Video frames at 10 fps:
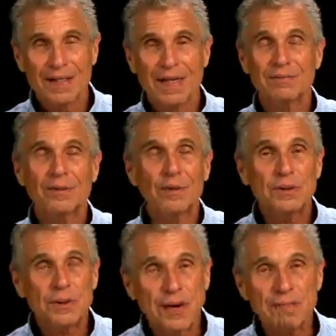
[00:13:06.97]
You have to
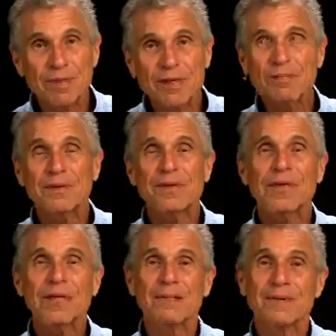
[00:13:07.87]
stop
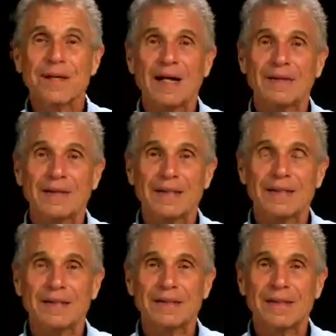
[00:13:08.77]
manipulating reality
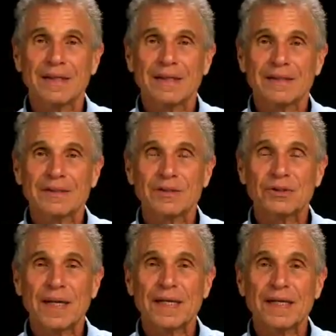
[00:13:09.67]
to
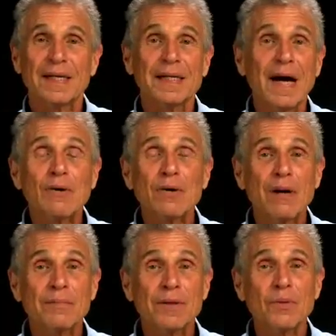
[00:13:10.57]
try to get the
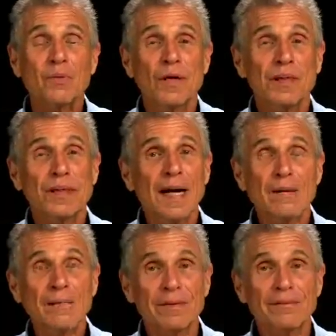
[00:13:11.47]
outcome that you want to
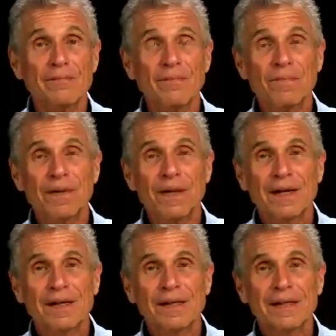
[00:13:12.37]
happen.
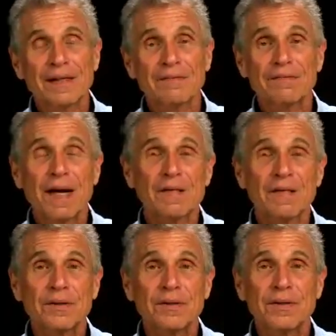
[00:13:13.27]
In
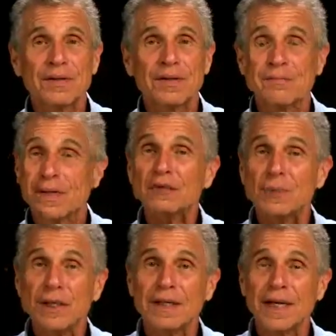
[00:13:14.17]
fact, the best
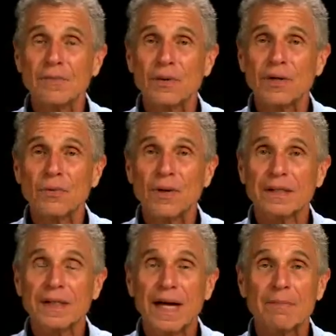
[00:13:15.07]
way to get what you
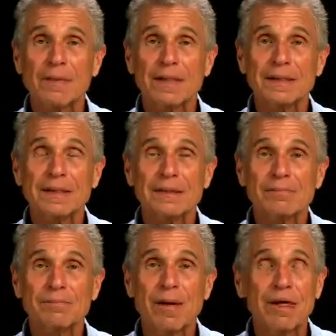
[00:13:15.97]
want to happen is
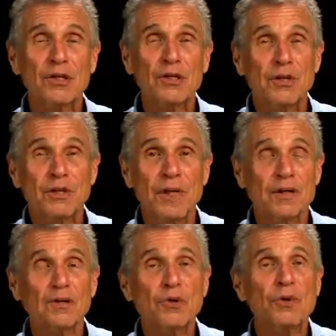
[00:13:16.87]
by
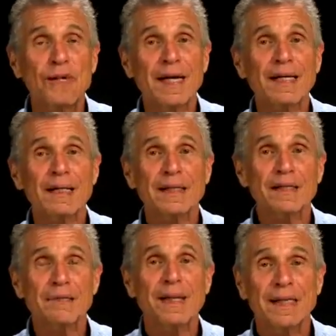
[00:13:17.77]
not doing anything
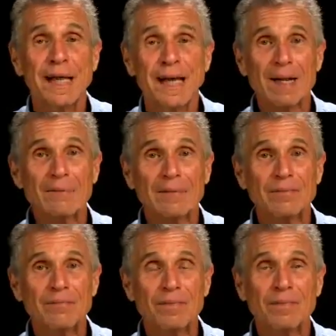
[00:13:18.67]
to make that happen,
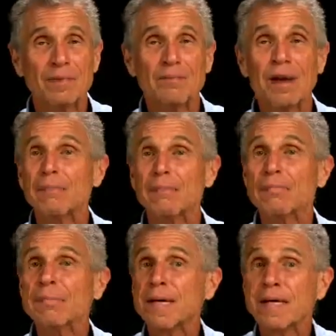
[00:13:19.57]
but by
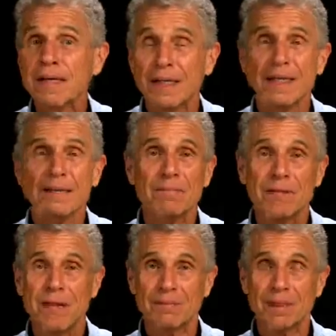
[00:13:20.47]
being it and
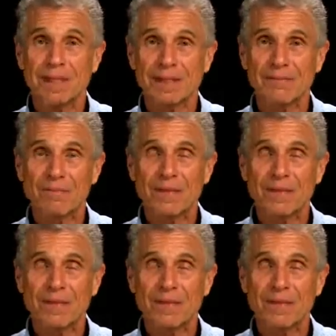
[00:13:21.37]
becoming it.